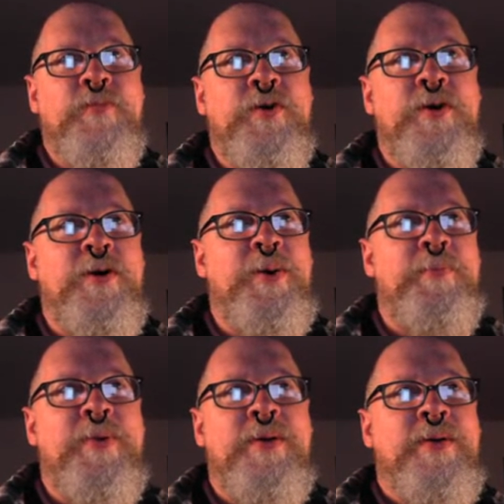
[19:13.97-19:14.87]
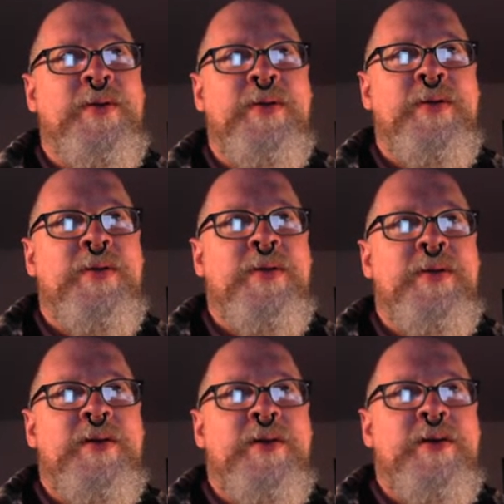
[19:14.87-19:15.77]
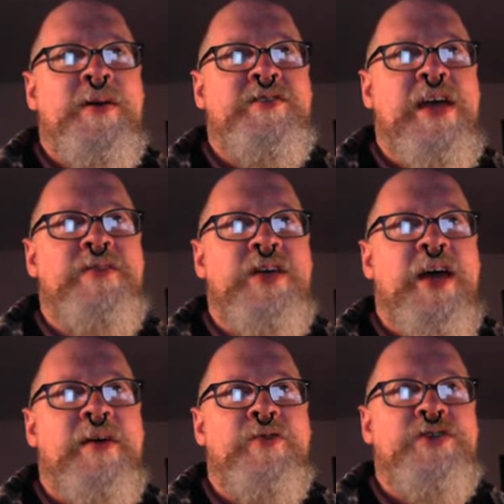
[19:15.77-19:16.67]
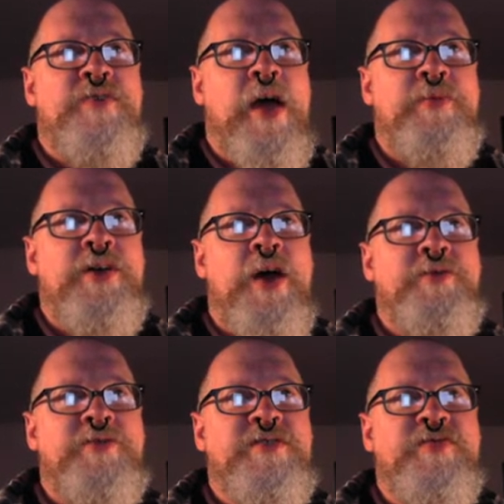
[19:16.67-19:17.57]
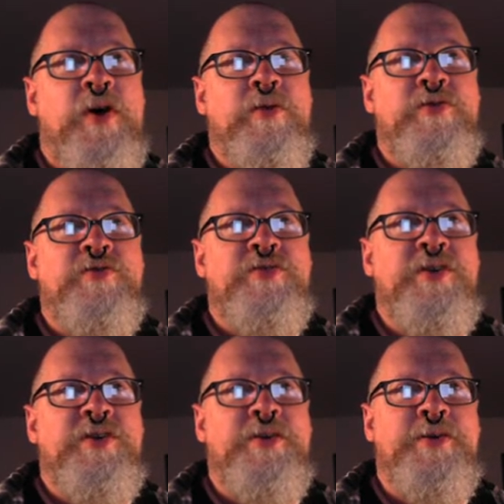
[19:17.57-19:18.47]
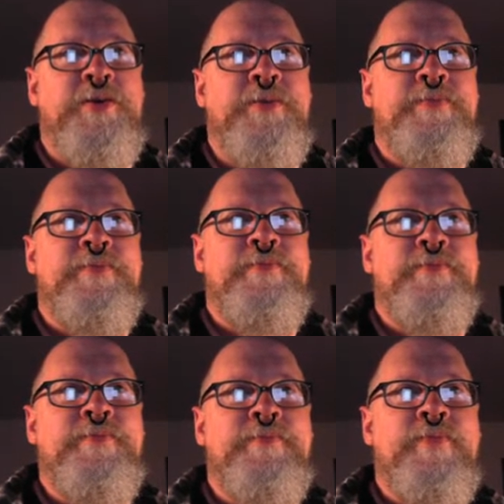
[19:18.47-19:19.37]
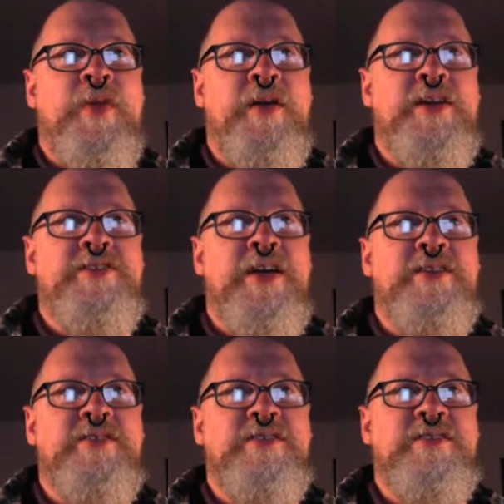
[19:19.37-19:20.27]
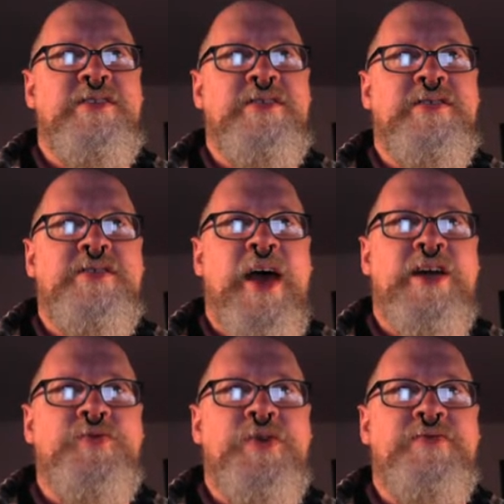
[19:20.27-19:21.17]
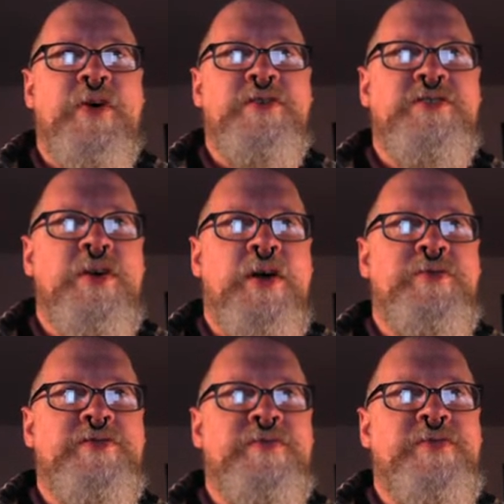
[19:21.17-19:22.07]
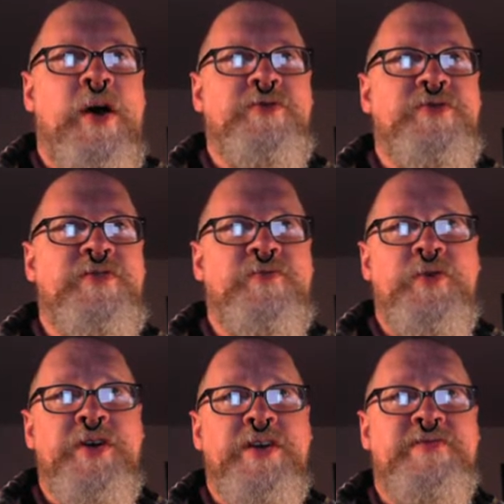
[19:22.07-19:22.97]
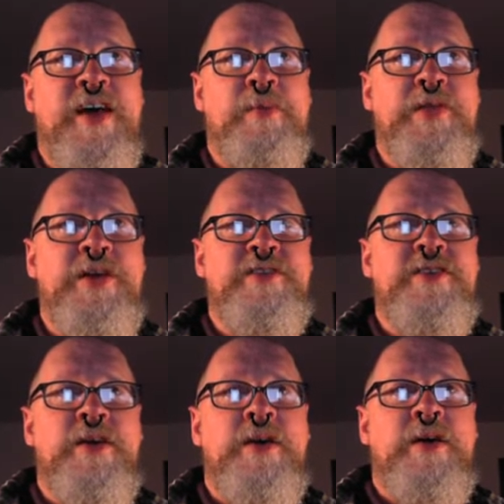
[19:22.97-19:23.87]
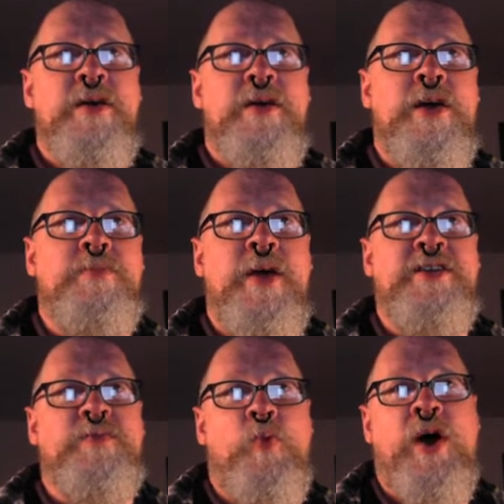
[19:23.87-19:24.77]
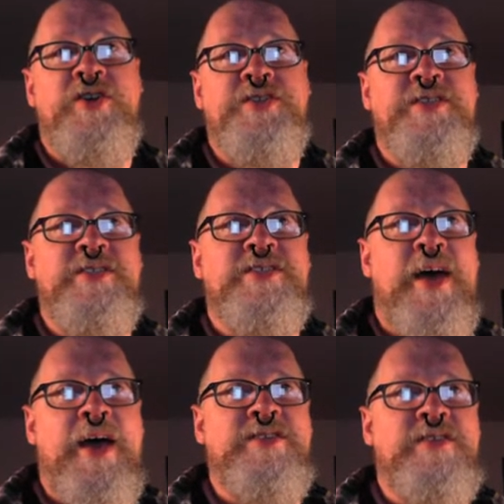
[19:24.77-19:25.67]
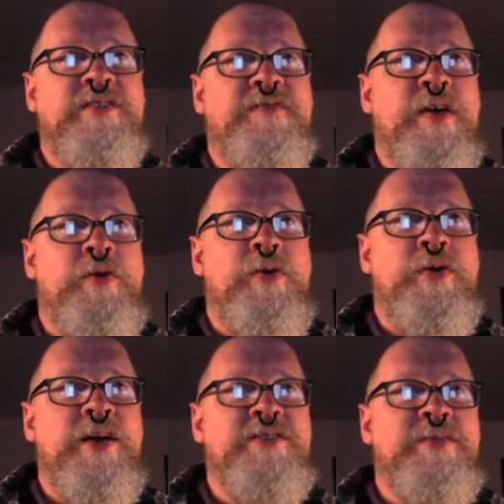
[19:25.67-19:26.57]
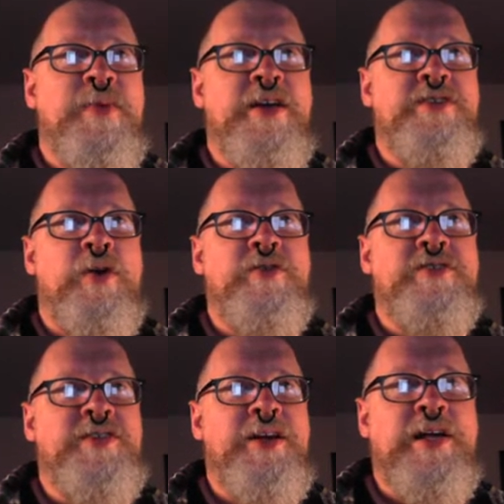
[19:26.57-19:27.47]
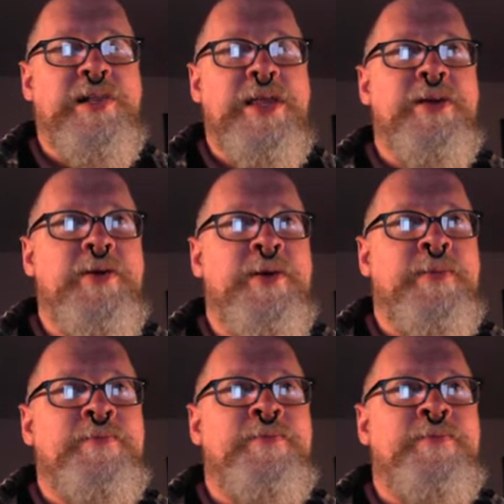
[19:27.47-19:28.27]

Um, saving the average family hundreds of dollars a year. And it sends tax refunds to hundreds of thousands of working families. It makes Washington's taxes fairer as it makes our state cleaner.